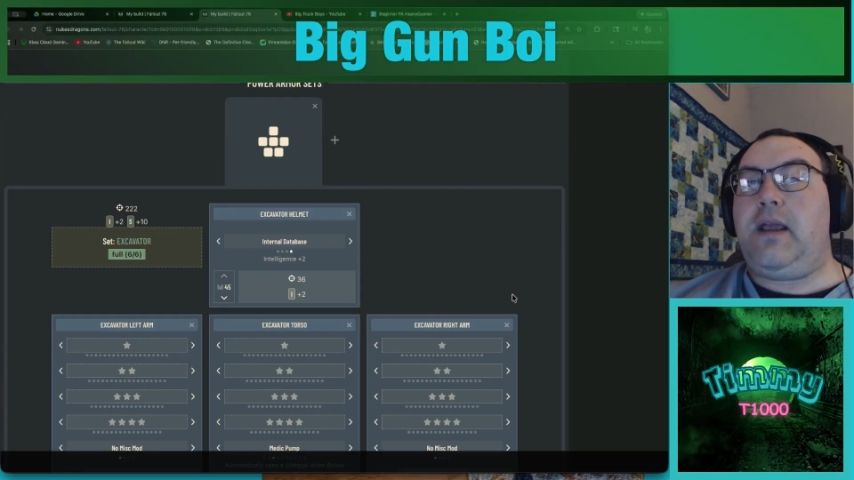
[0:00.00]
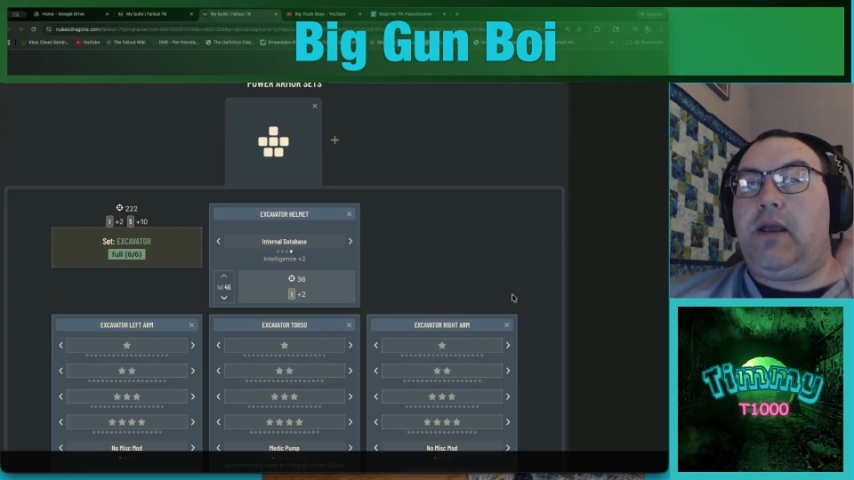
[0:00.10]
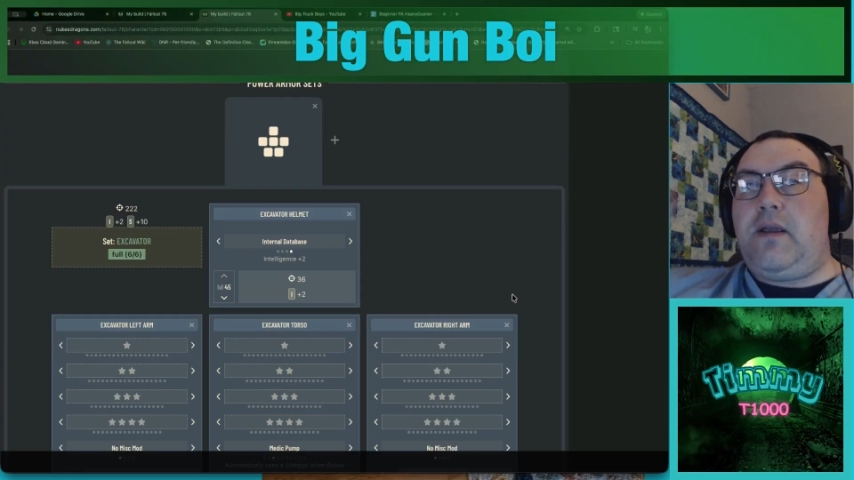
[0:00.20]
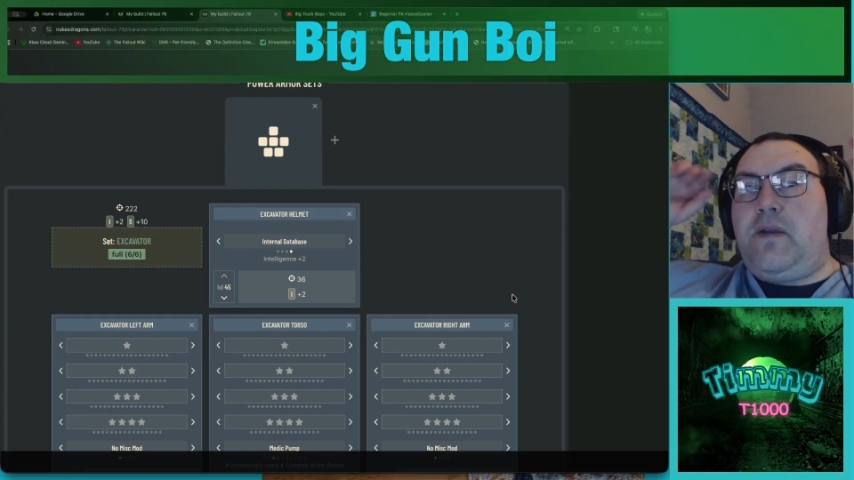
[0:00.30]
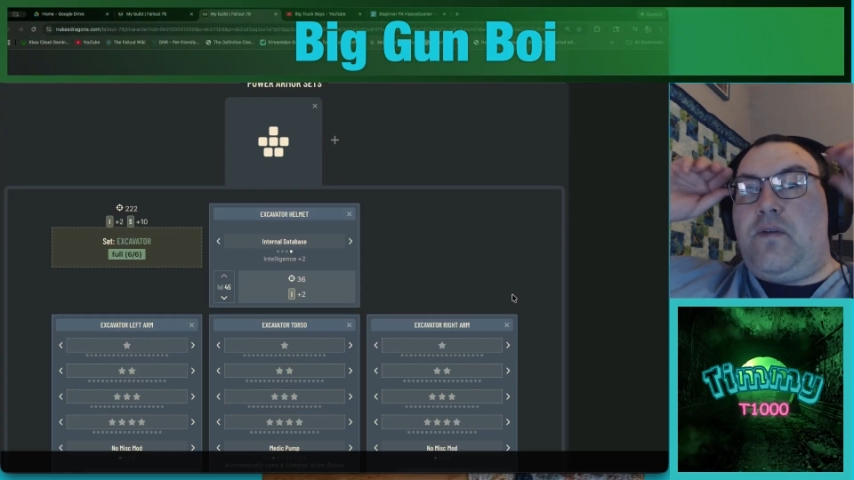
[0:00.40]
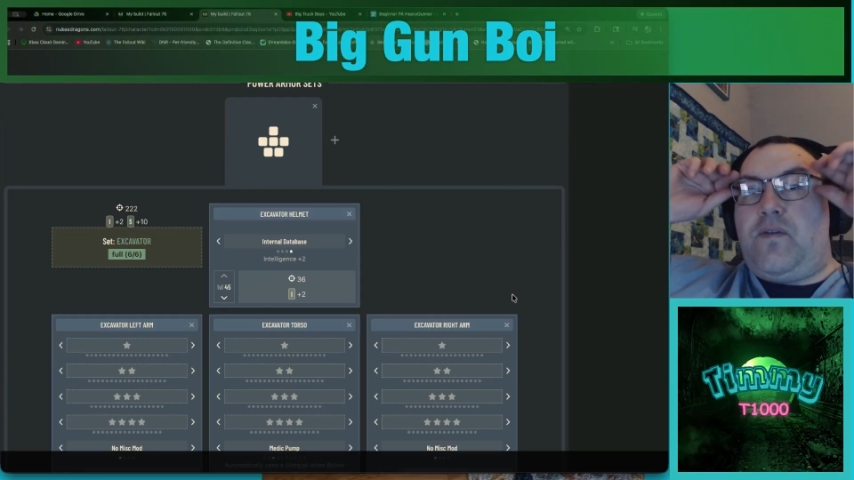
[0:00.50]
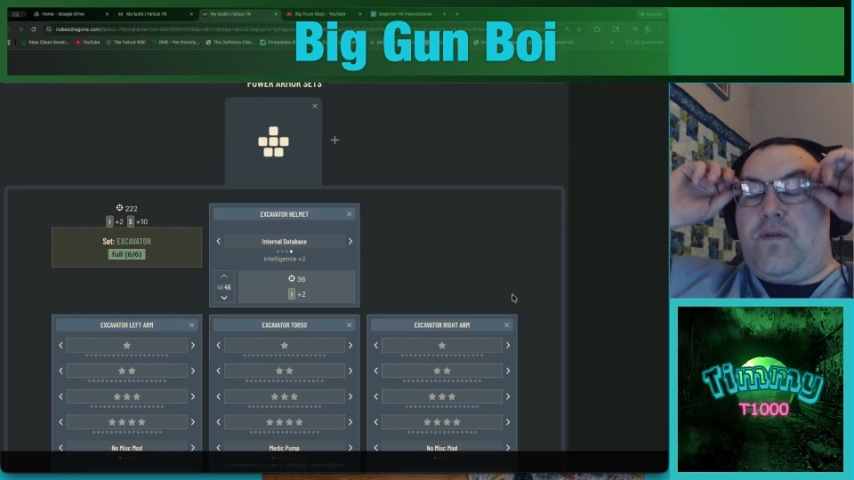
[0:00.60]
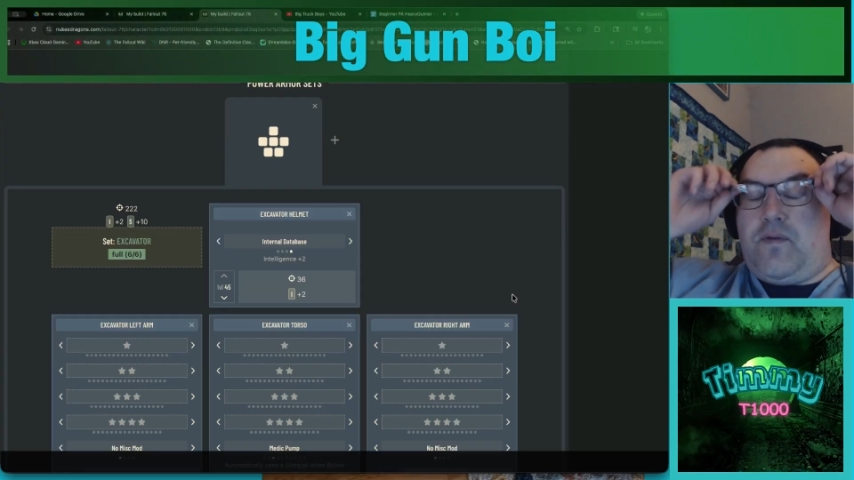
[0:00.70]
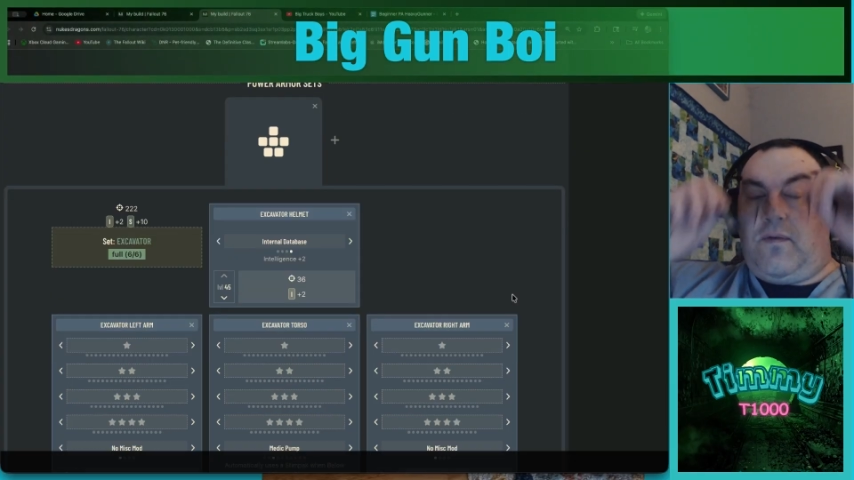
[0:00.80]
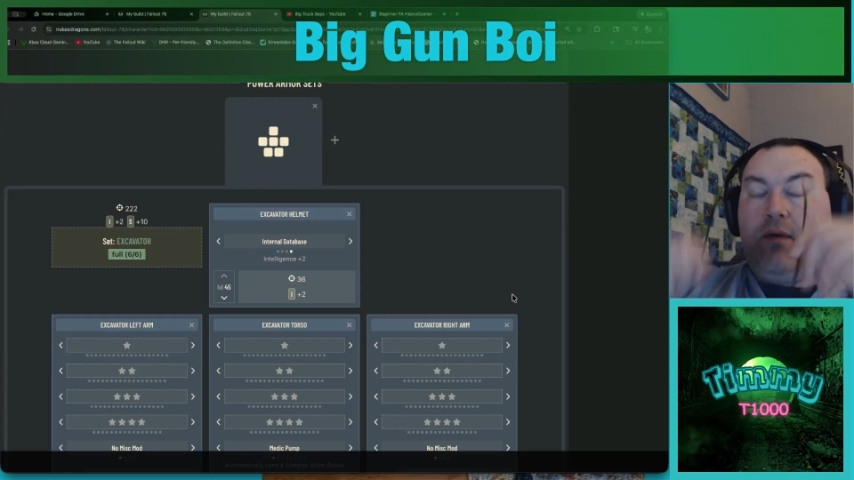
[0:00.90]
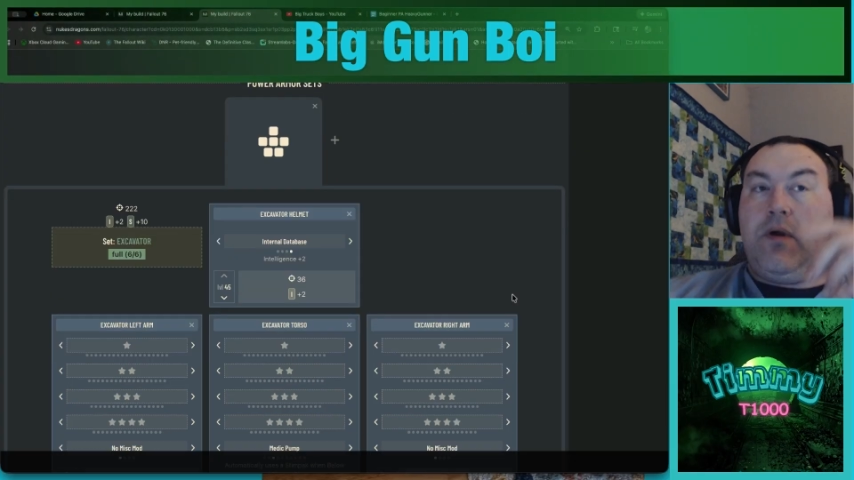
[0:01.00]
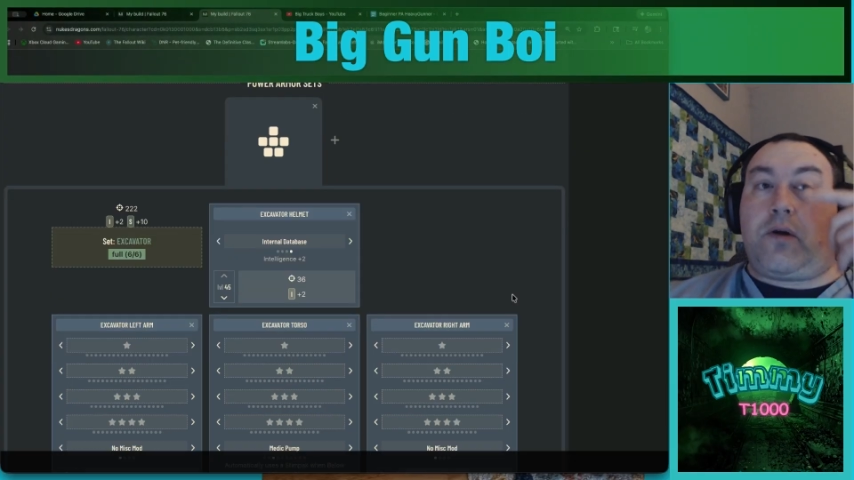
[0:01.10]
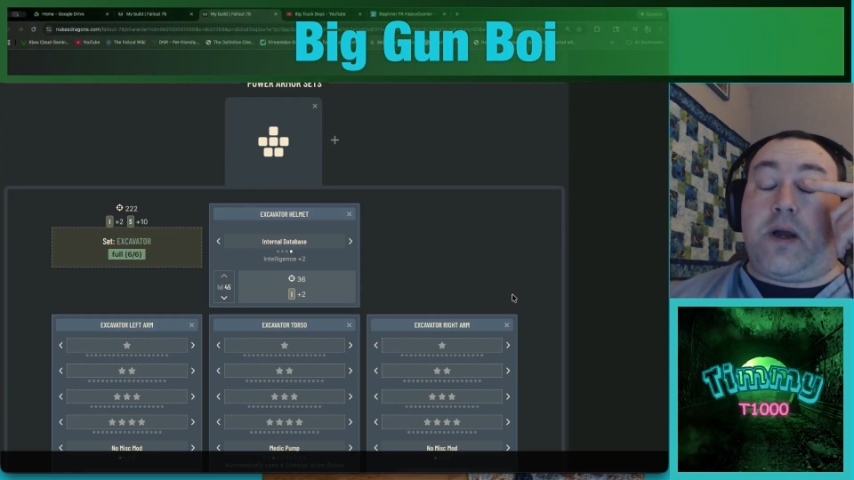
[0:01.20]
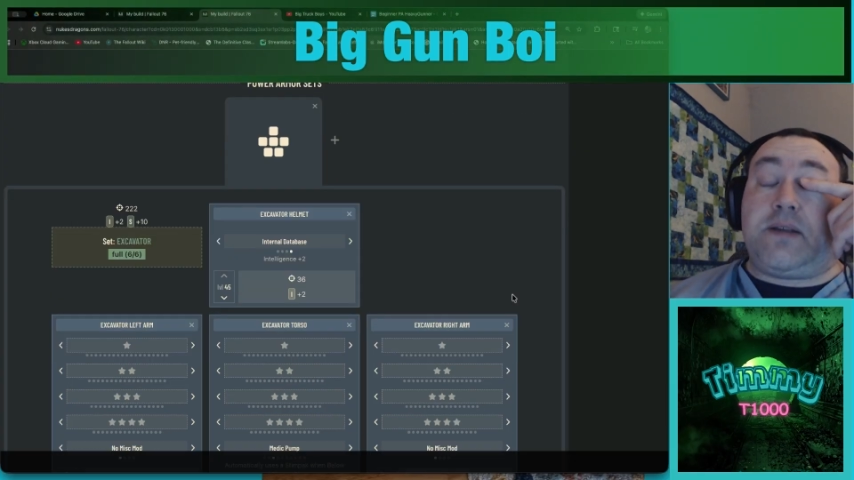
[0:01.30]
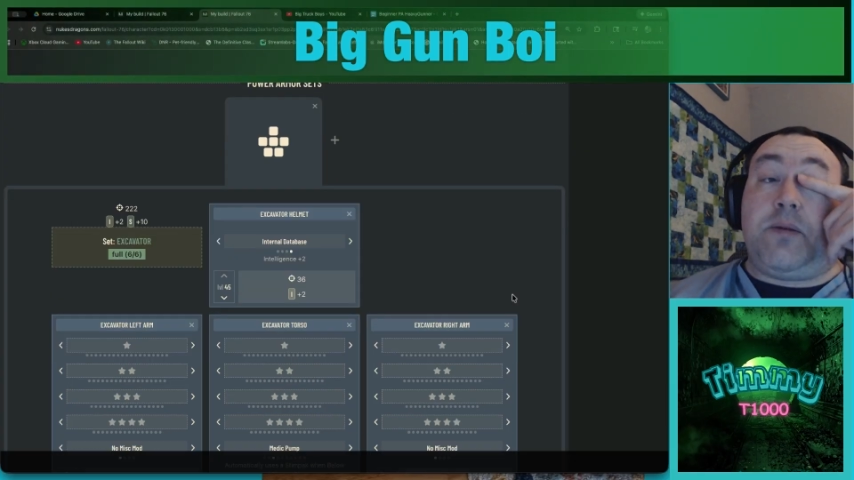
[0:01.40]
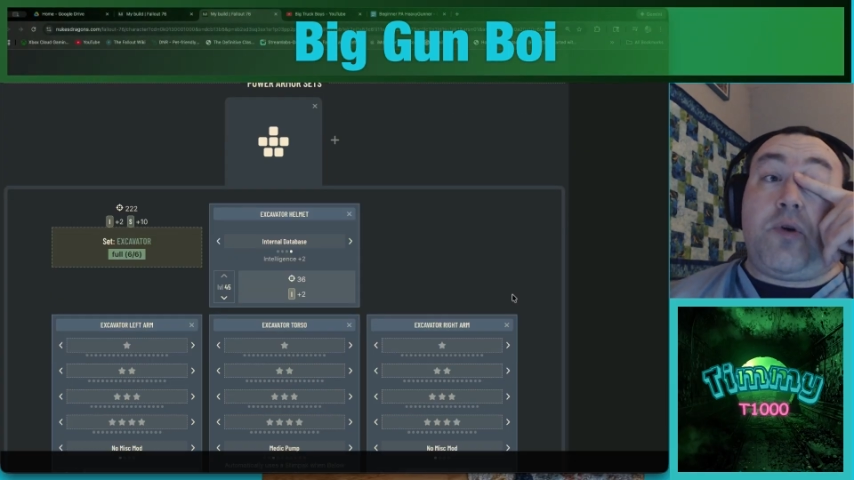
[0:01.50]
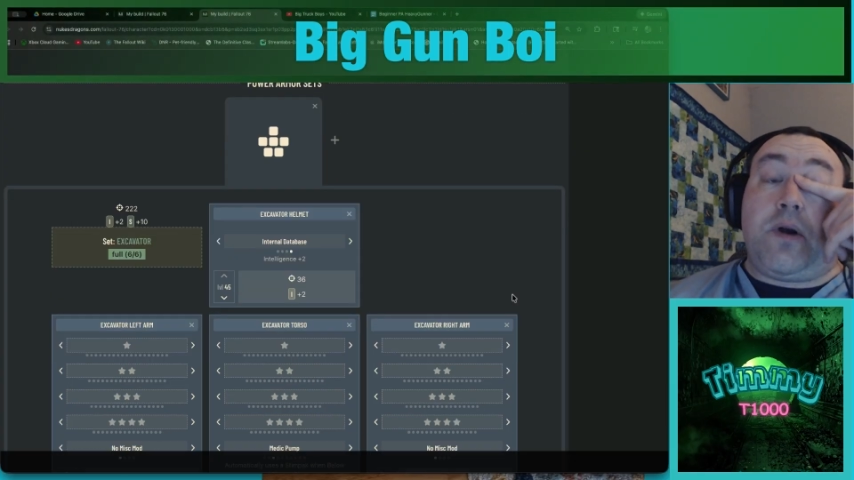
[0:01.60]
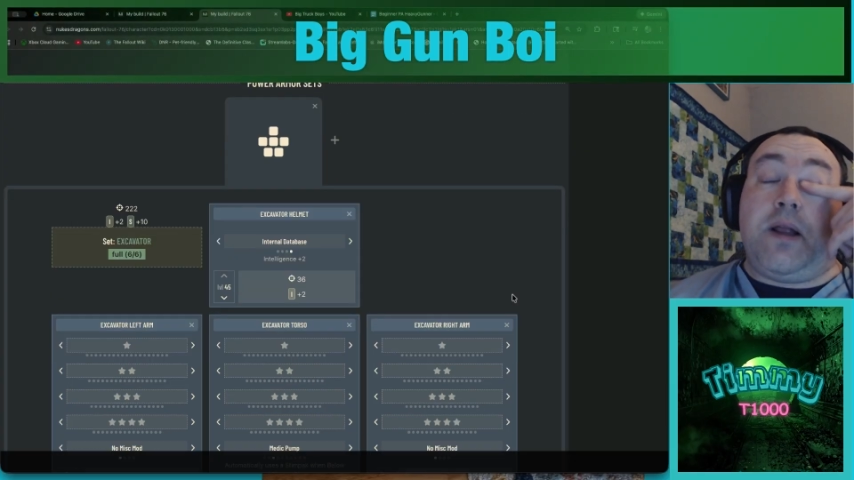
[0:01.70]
is across the board,